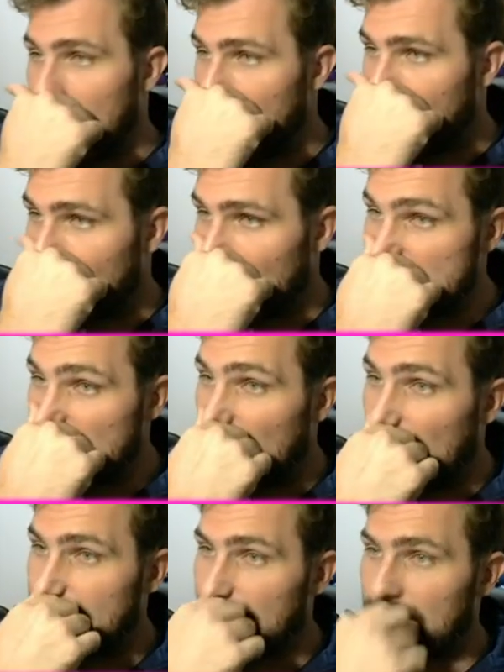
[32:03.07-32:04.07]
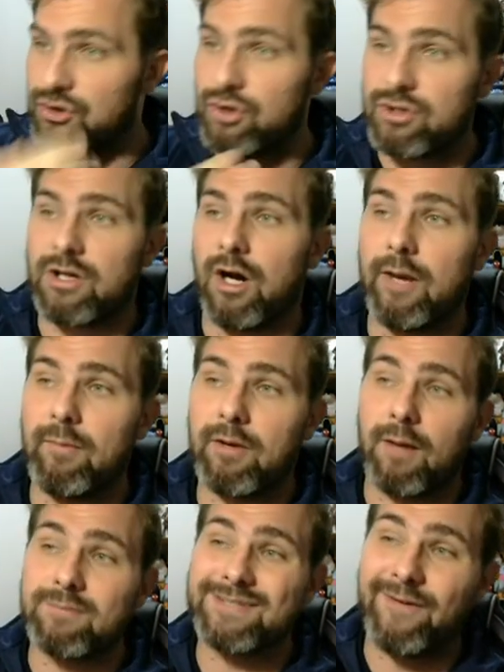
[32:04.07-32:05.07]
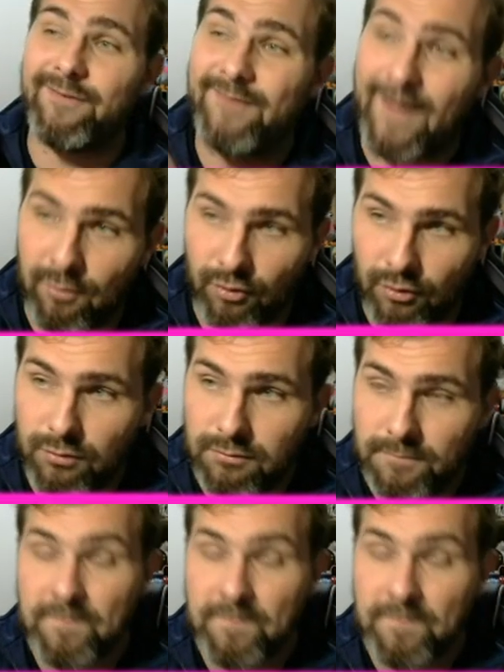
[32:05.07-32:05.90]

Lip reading: player's hand and choose a card. It becomes ephemeral,